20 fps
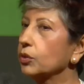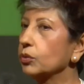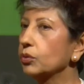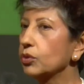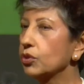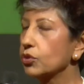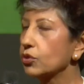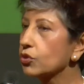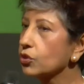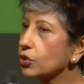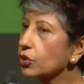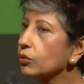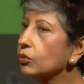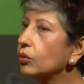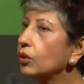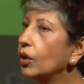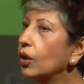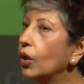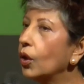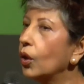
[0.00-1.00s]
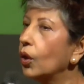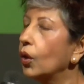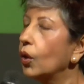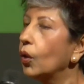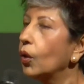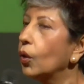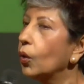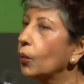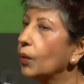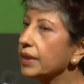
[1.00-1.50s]
you is to do
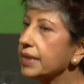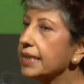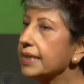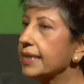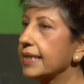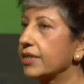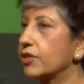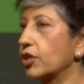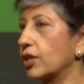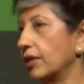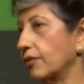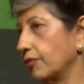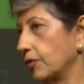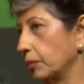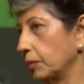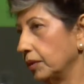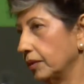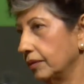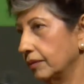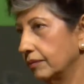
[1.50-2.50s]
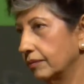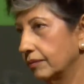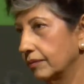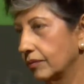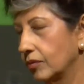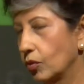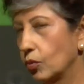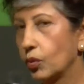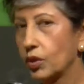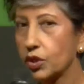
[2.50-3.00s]
what is achievable,
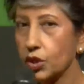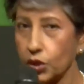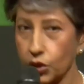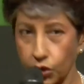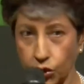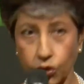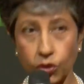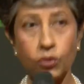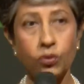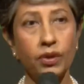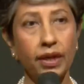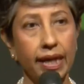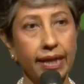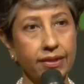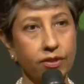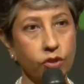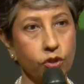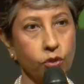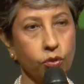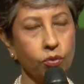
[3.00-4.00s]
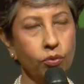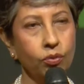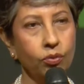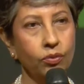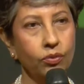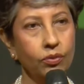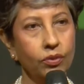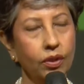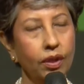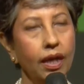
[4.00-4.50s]
what you can do,
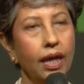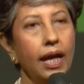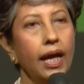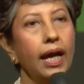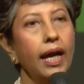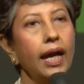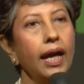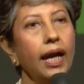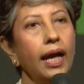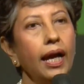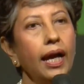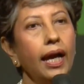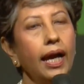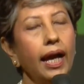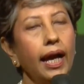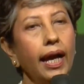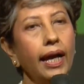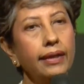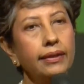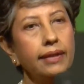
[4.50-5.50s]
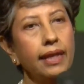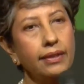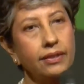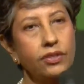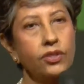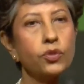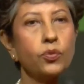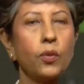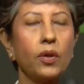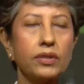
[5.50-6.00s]
and that
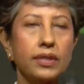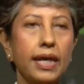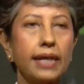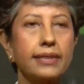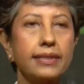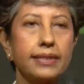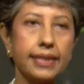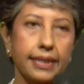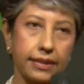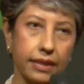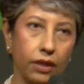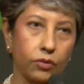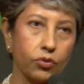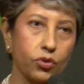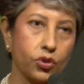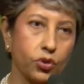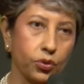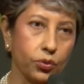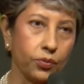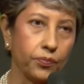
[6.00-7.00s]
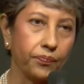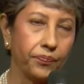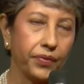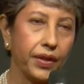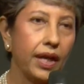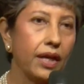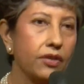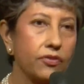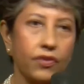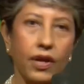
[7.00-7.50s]
is what I set out to.
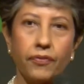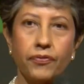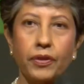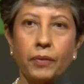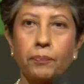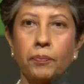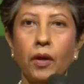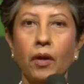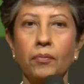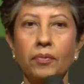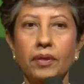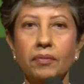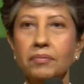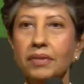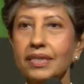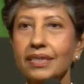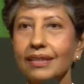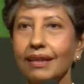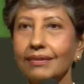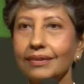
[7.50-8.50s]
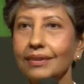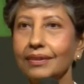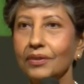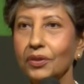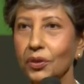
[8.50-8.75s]
Traffic problem is nothing